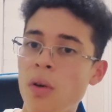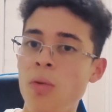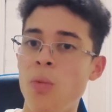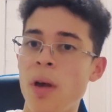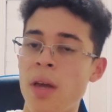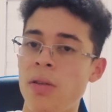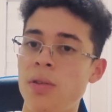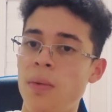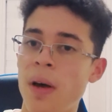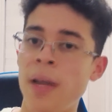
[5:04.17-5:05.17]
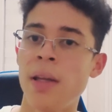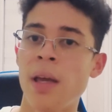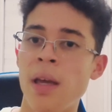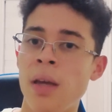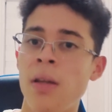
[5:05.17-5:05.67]
good way to find
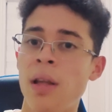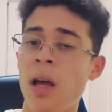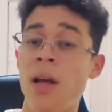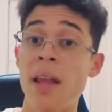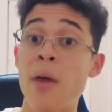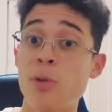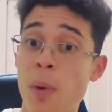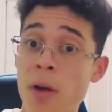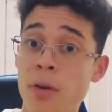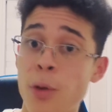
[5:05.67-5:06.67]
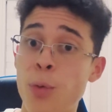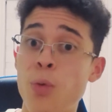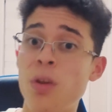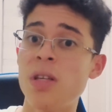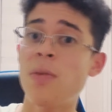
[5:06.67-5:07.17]
a language partner
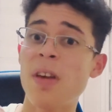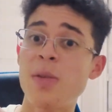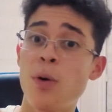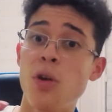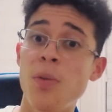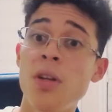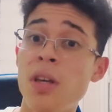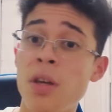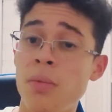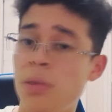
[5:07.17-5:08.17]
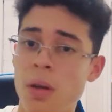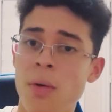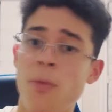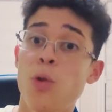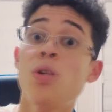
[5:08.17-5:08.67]
through these Facebook communities,
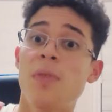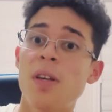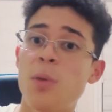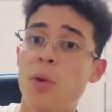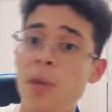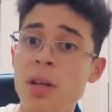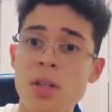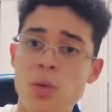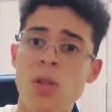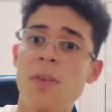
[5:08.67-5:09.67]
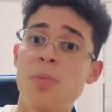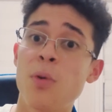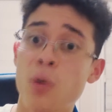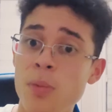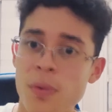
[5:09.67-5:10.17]
through these
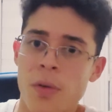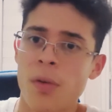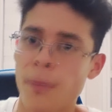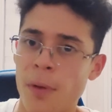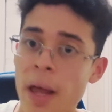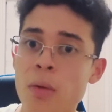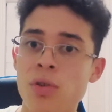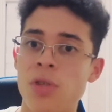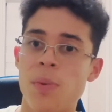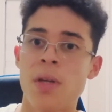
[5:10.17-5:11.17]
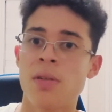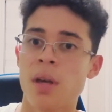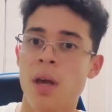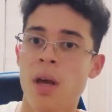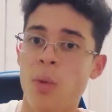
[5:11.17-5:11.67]
Facebook groups for languages. Because,
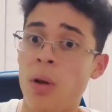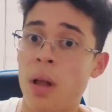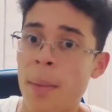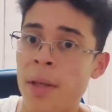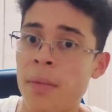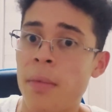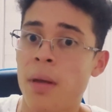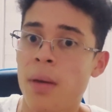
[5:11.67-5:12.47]
well, I mean,